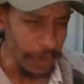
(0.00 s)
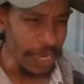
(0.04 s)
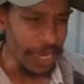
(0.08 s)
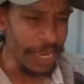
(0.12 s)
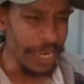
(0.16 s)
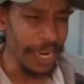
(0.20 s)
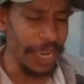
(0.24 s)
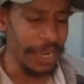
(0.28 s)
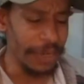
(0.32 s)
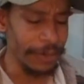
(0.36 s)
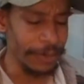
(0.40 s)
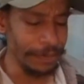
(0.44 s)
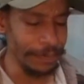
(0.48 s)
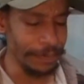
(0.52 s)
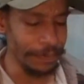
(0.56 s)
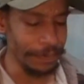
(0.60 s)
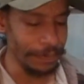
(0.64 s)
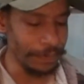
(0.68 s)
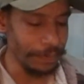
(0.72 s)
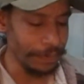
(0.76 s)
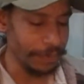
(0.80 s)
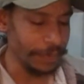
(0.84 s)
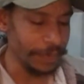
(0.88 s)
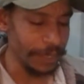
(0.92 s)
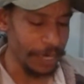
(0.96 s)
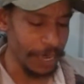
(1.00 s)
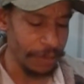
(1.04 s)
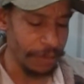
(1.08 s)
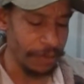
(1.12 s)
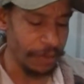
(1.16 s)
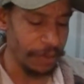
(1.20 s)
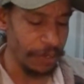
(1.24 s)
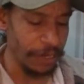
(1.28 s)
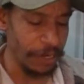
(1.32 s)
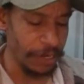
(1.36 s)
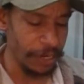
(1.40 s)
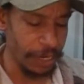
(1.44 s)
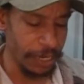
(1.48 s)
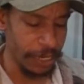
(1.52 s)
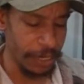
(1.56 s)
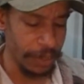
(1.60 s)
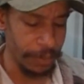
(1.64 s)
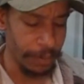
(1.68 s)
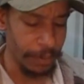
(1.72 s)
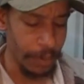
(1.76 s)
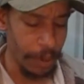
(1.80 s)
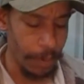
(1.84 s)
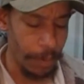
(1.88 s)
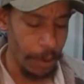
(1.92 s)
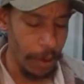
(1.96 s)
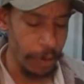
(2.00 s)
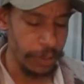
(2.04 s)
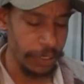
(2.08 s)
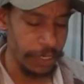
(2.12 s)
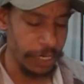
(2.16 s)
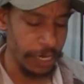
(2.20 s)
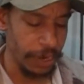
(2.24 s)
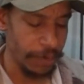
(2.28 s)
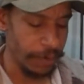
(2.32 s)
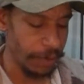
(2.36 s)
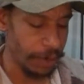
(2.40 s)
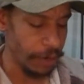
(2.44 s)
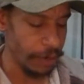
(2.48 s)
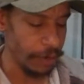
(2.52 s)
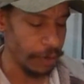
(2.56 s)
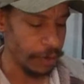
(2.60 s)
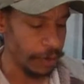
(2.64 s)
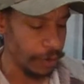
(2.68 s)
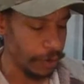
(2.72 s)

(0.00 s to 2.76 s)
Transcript: Now, I've seen a posting of another